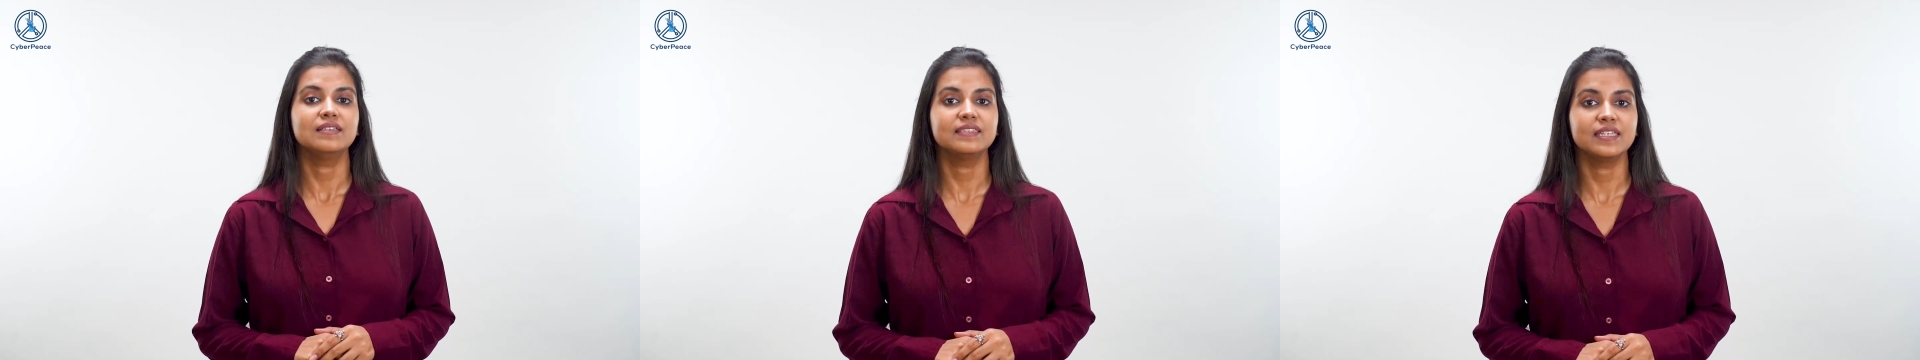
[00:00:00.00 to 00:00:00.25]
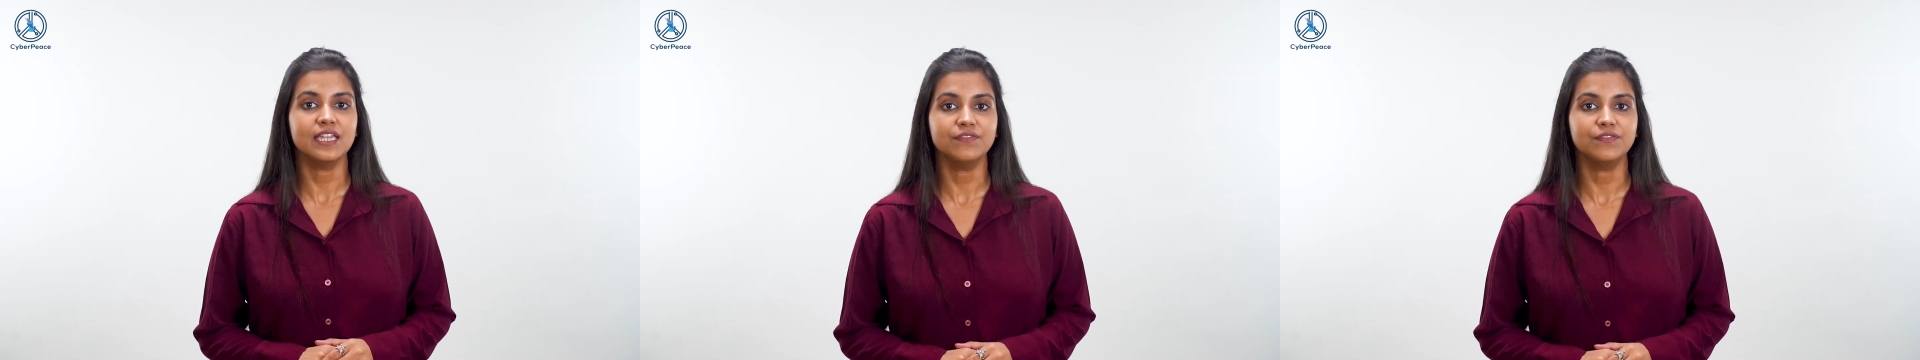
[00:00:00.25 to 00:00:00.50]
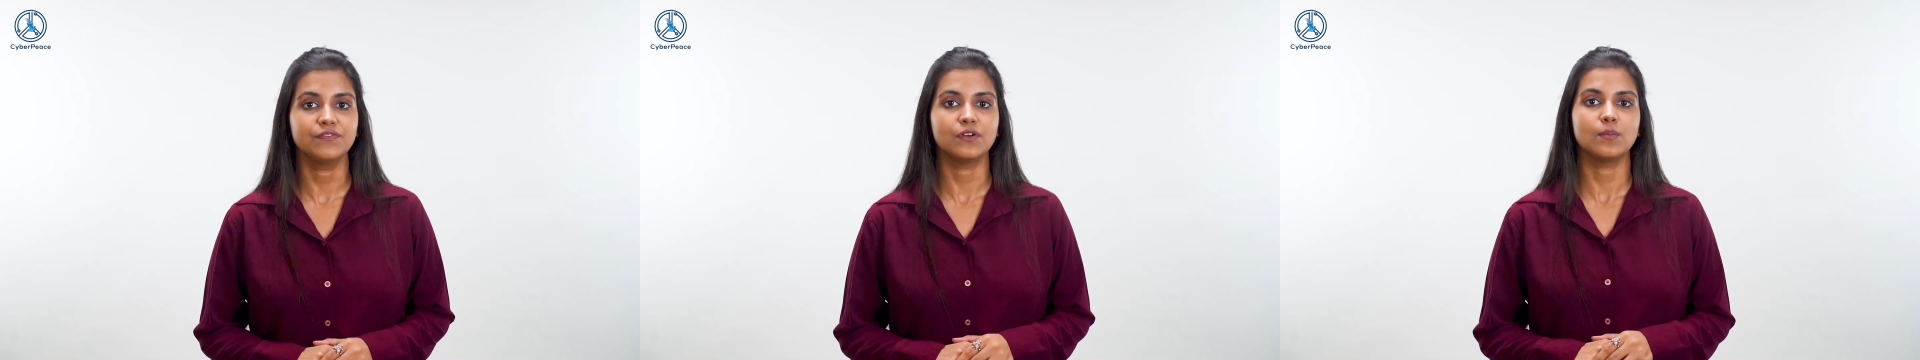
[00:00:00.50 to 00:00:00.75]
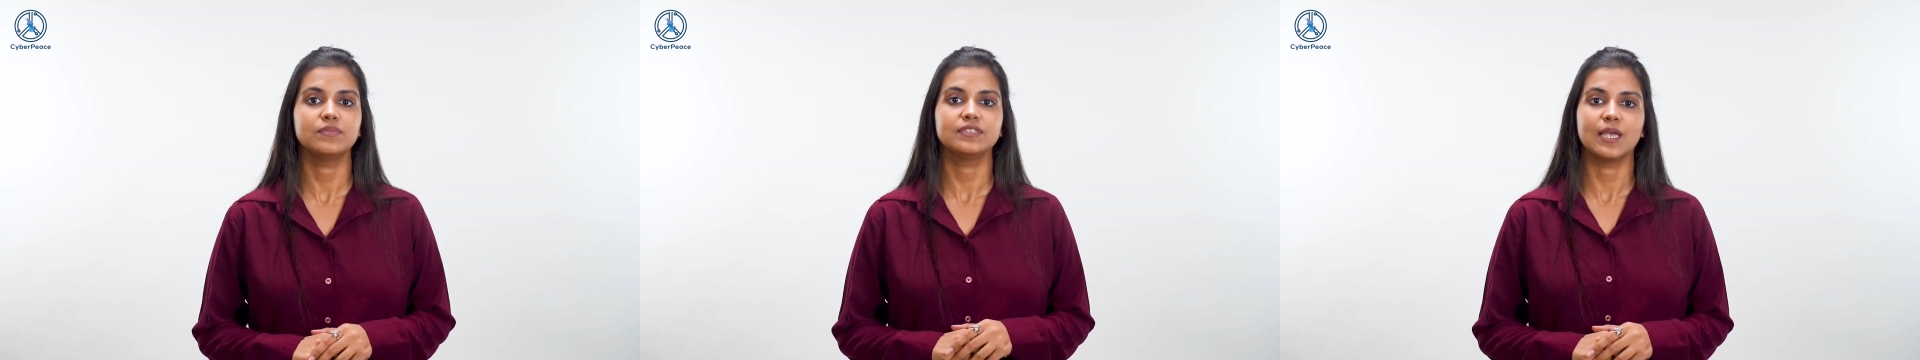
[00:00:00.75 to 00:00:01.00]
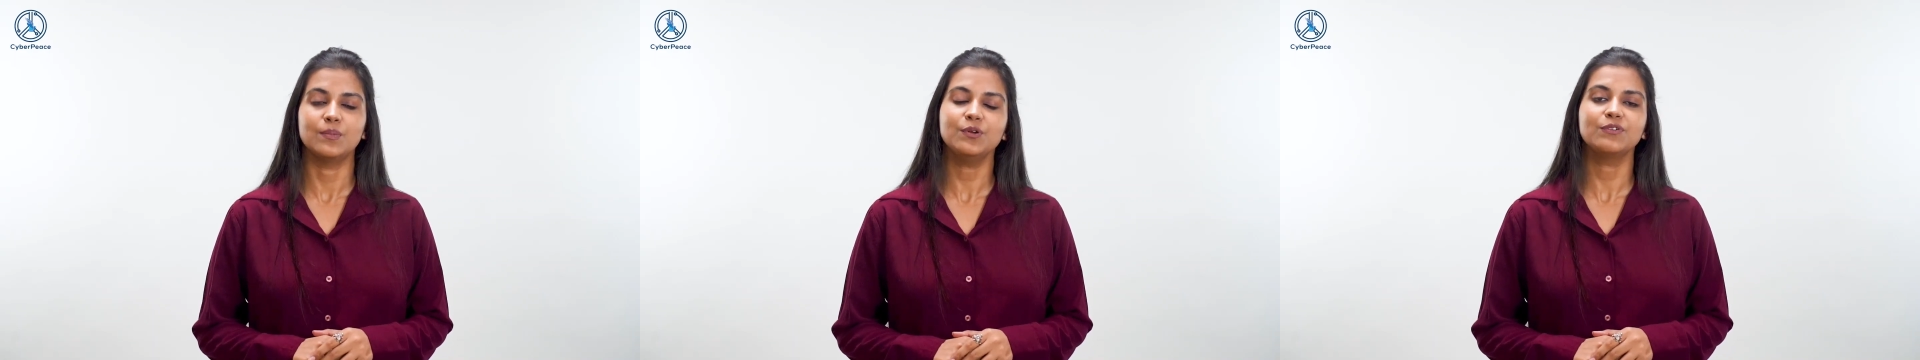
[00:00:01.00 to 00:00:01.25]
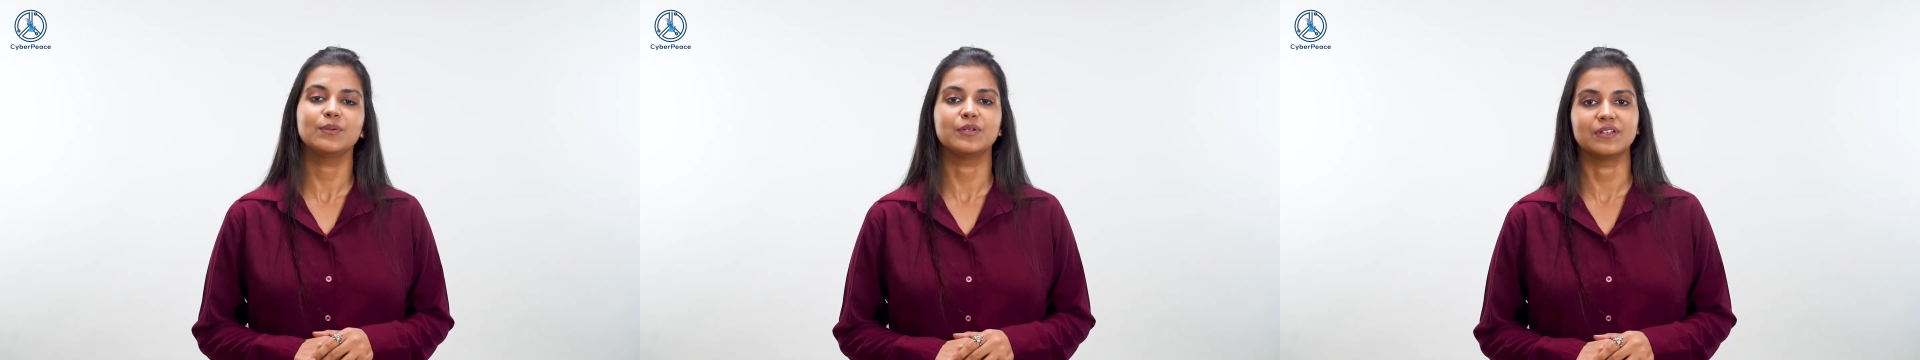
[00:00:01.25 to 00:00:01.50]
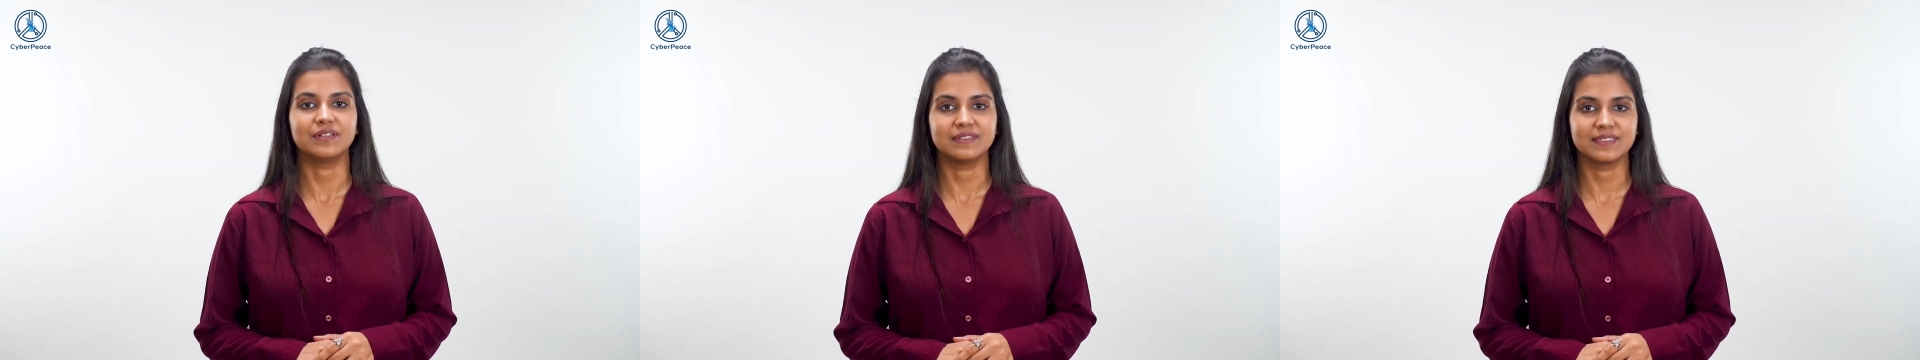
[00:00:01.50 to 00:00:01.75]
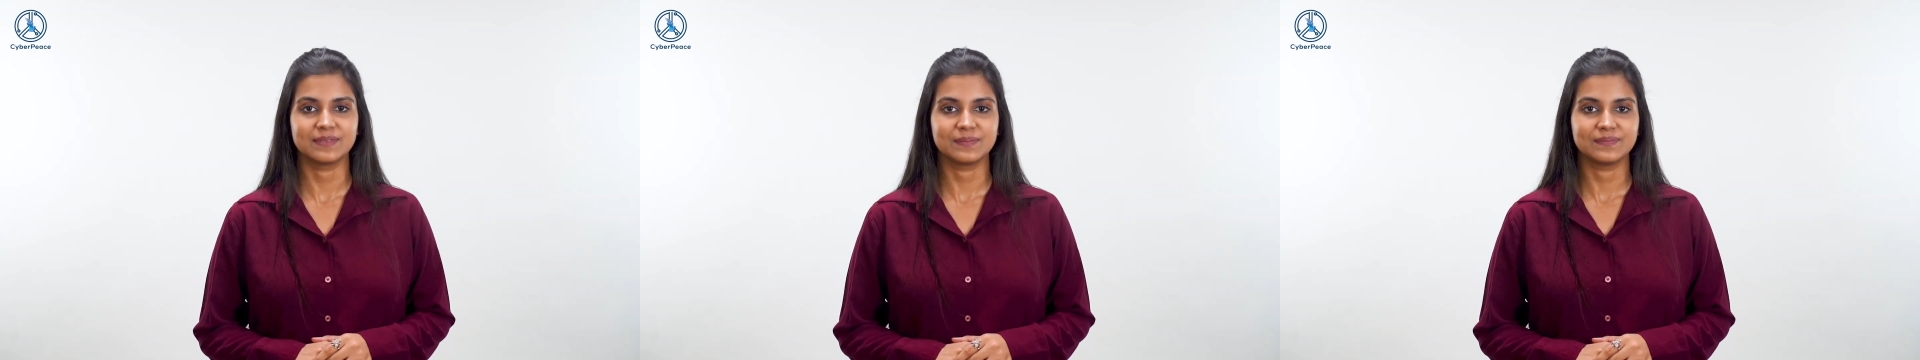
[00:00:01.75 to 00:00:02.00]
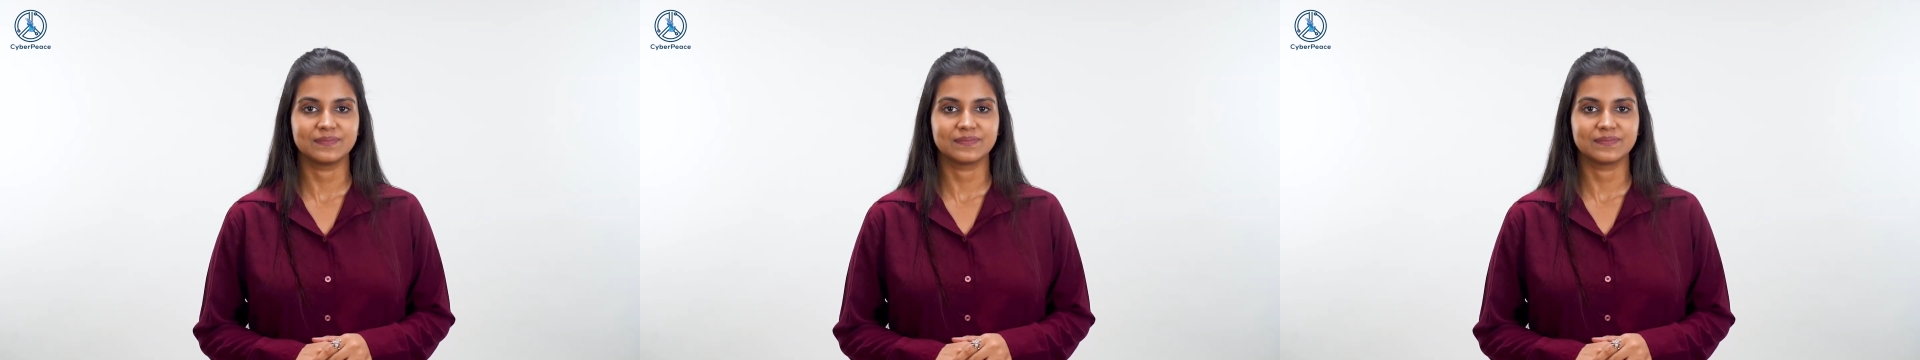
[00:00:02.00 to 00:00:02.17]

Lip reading: safe from cyber criminals.